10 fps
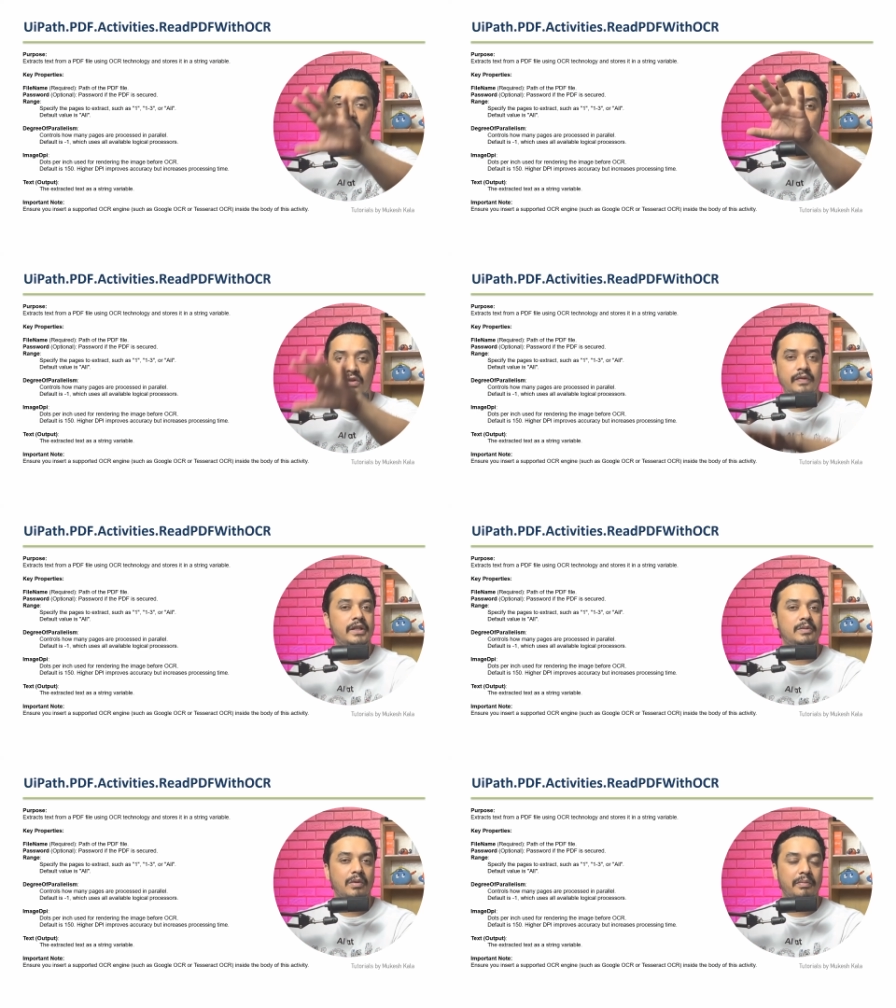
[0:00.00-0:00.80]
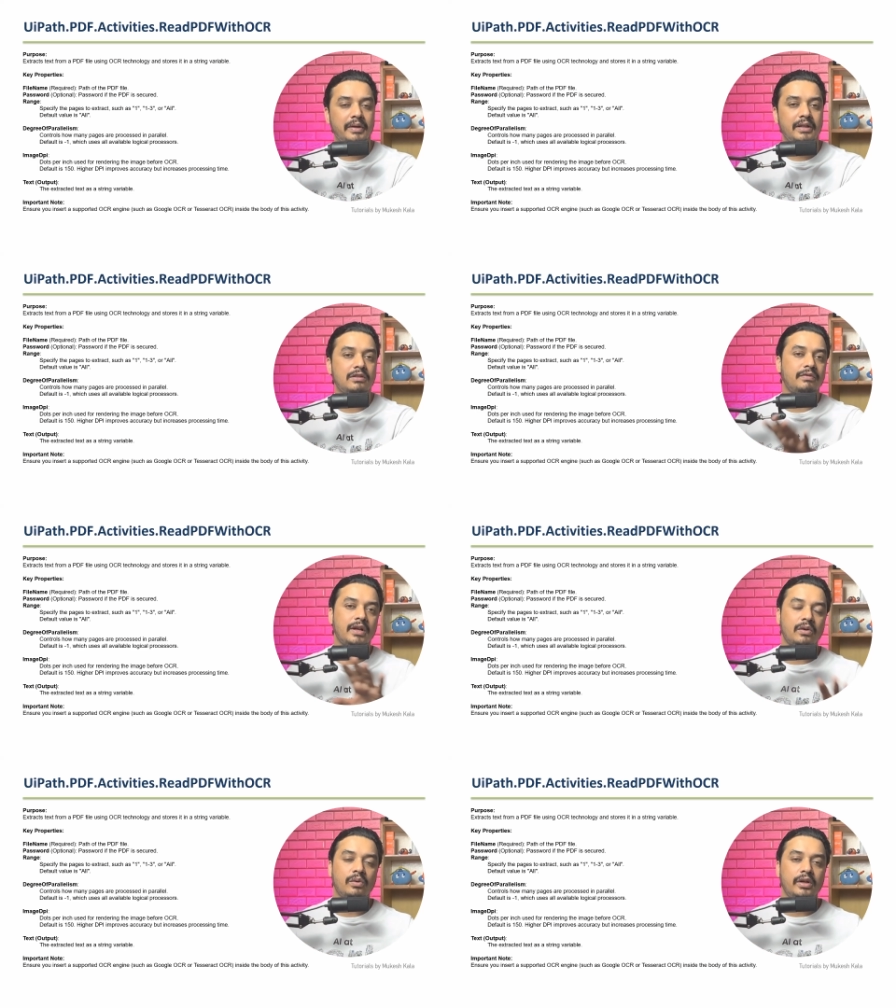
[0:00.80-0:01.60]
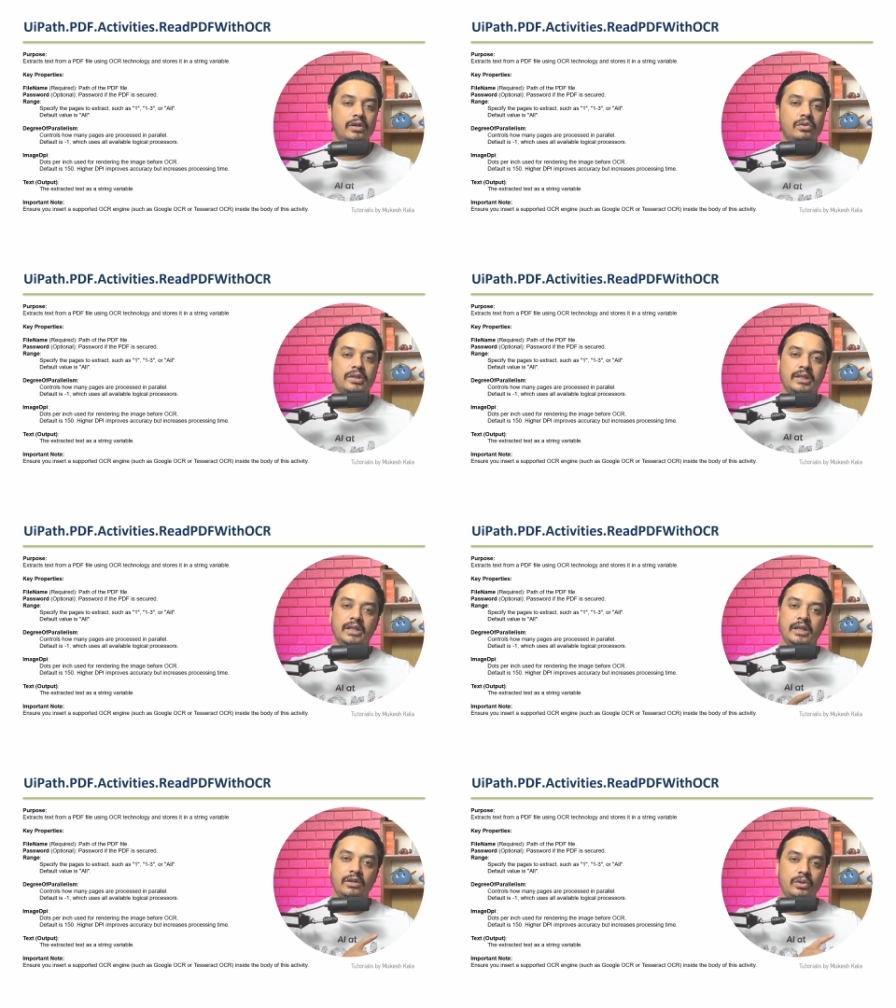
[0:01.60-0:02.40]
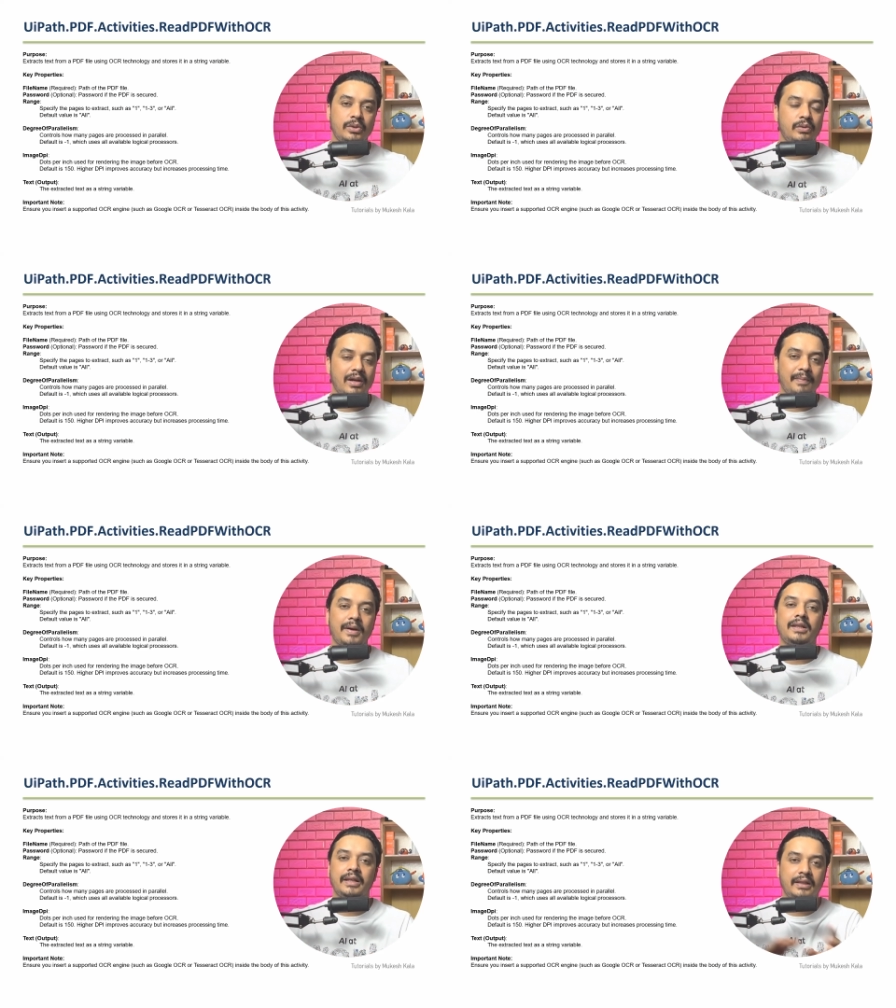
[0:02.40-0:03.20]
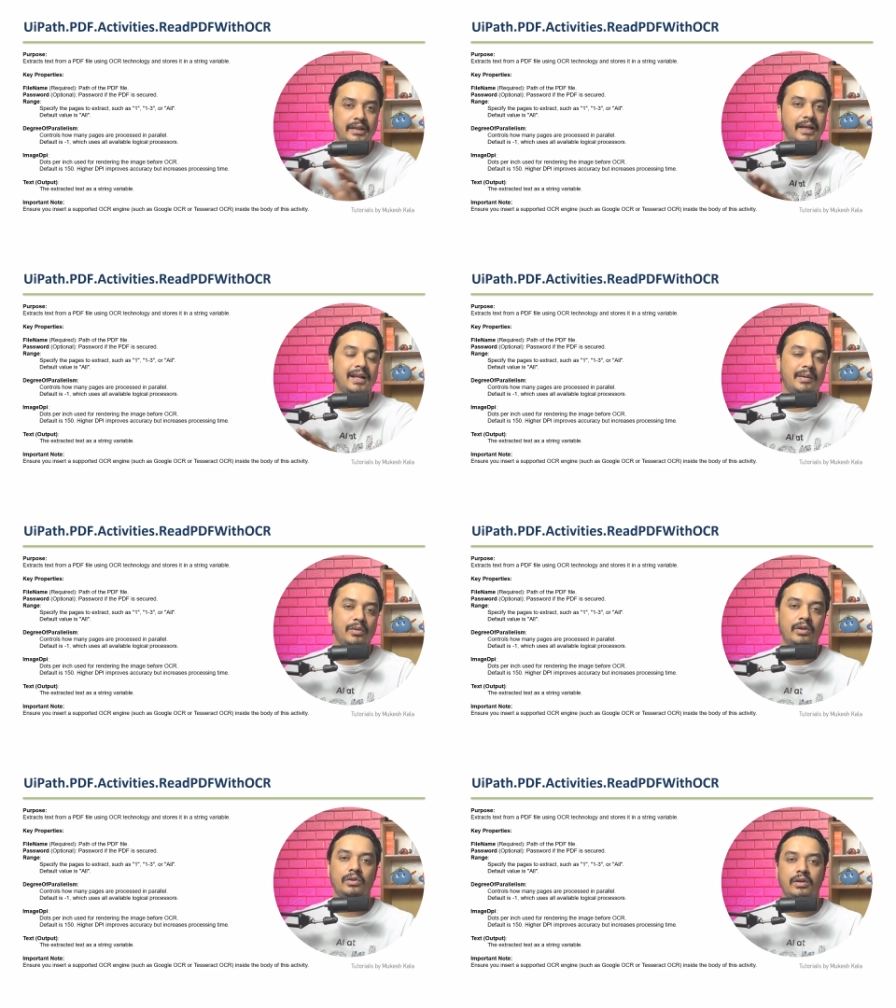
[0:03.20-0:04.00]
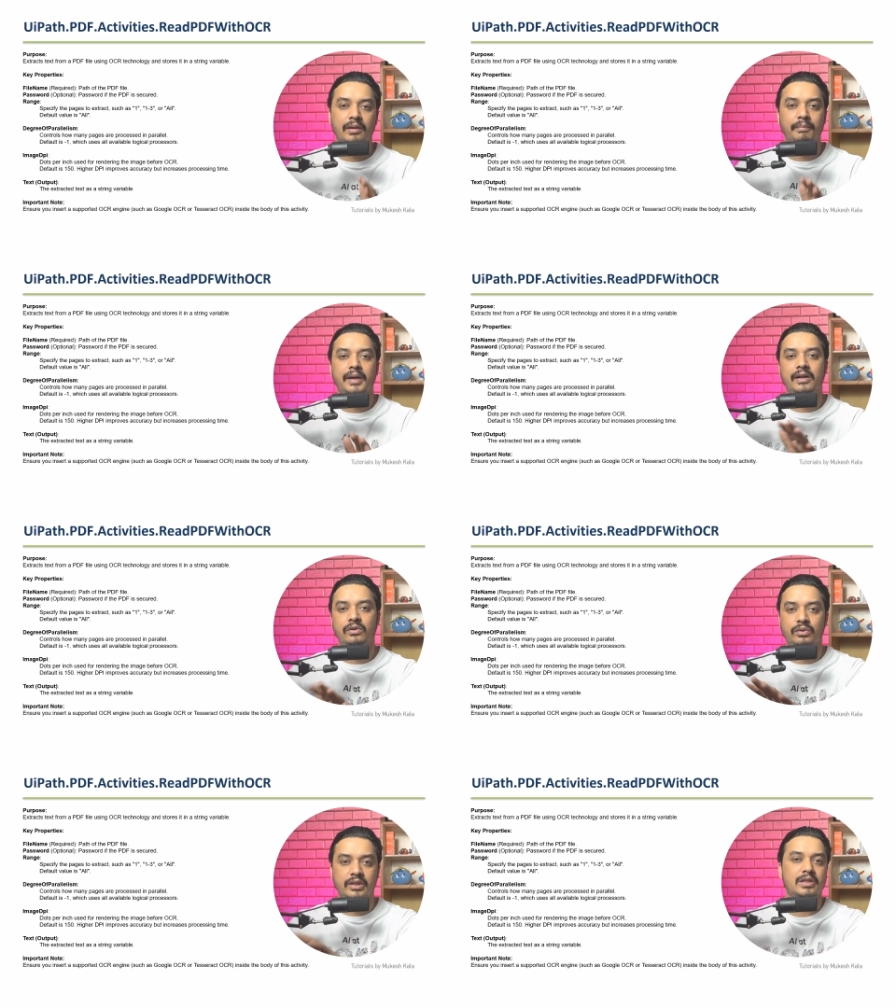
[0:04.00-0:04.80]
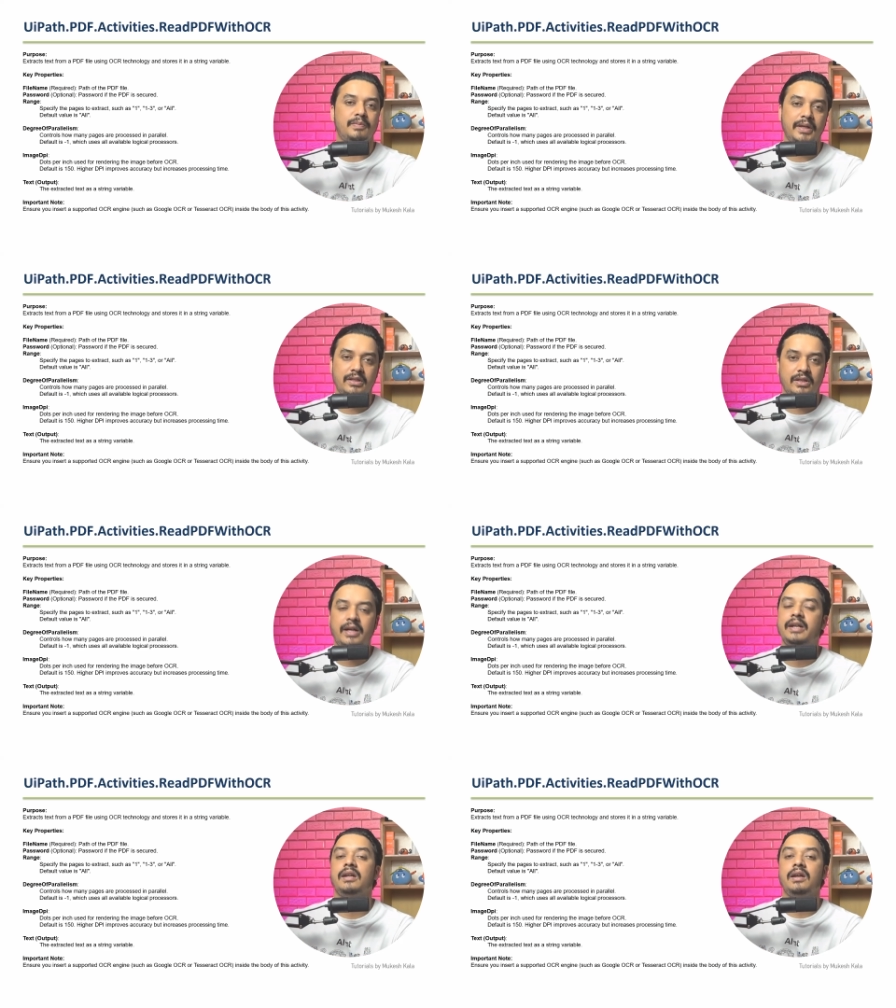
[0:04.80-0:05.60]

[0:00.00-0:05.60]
All of these properties we are going to see into UiPath, and then I'm going to come back to this page, right?